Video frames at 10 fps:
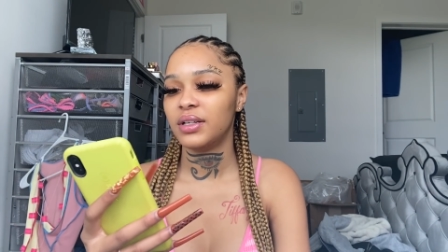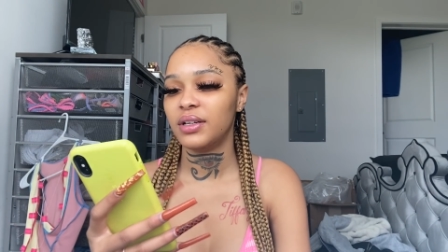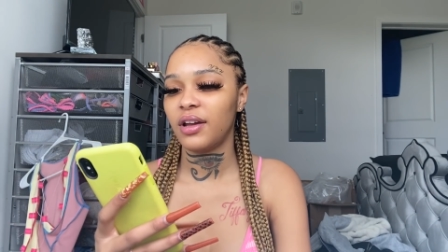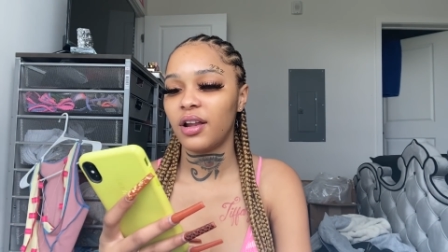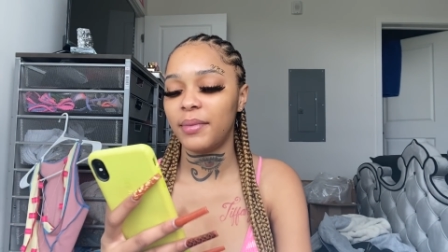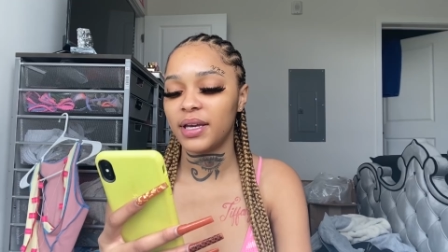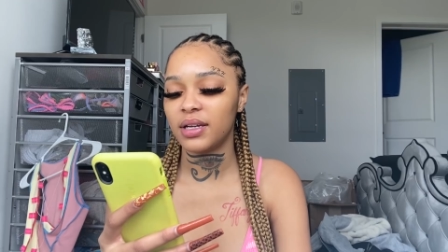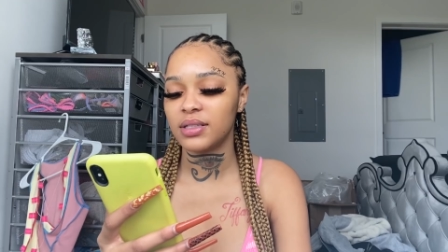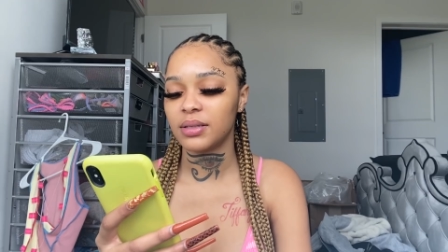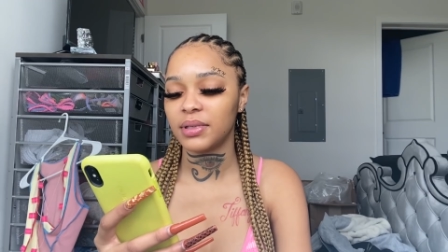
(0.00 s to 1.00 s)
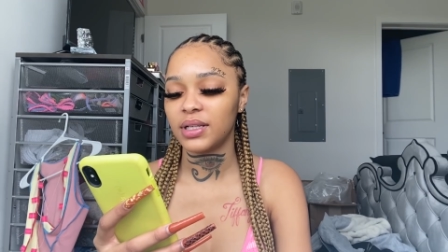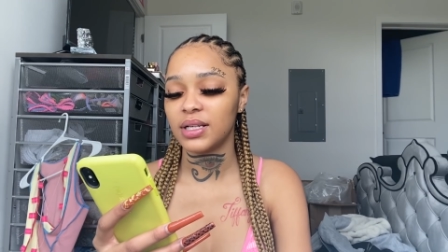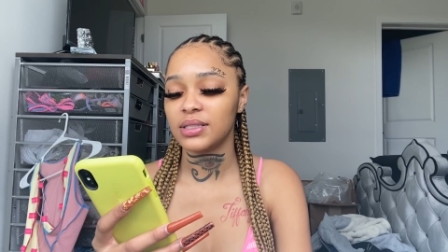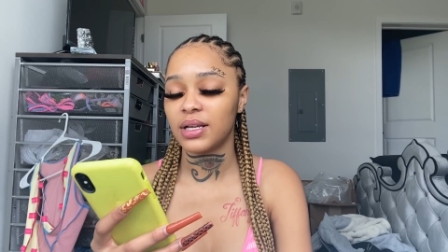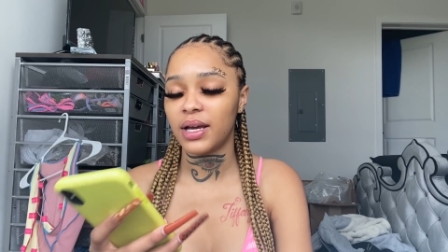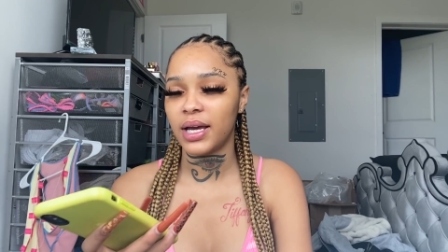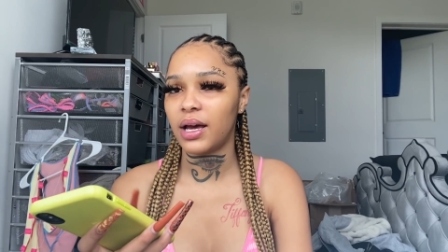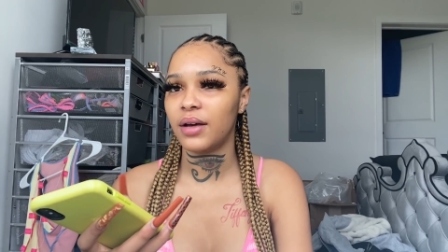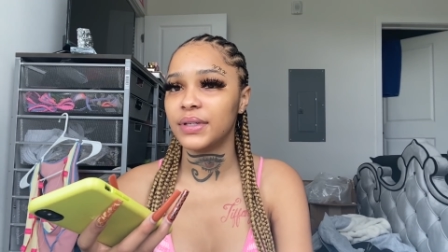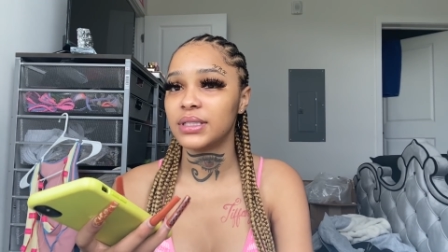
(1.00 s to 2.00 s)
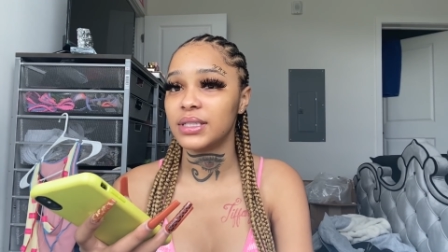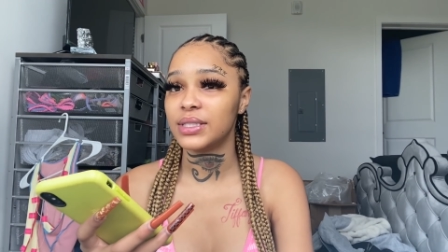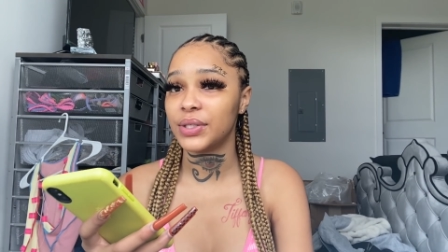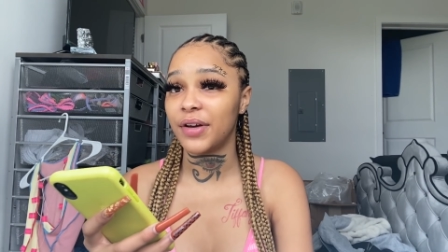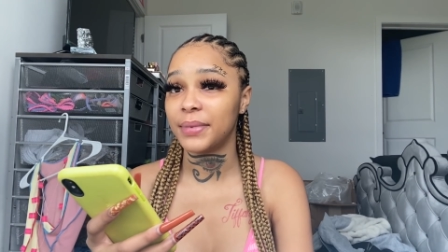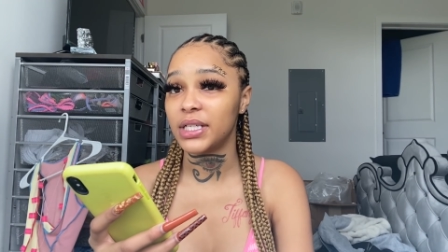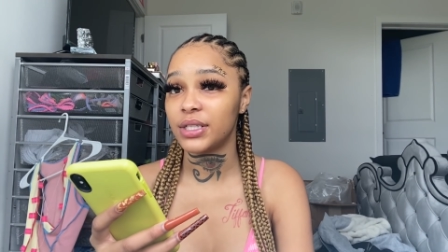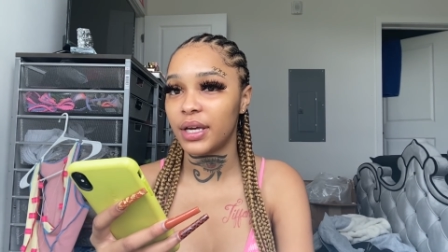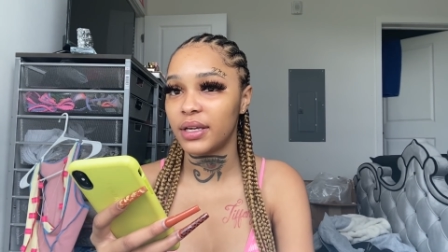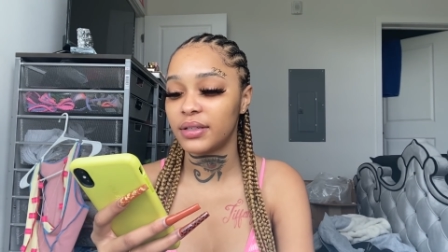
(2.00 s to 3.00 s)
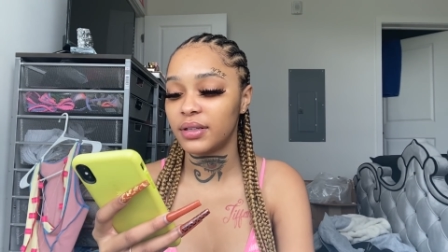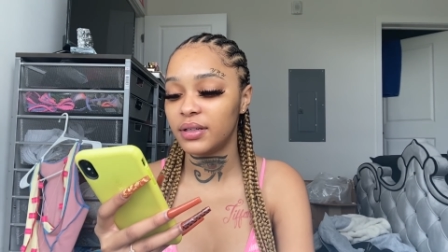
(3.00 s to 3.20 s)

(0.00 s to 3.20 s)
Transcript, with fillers: y'all are making it something that it's not. I obviously still have my chain.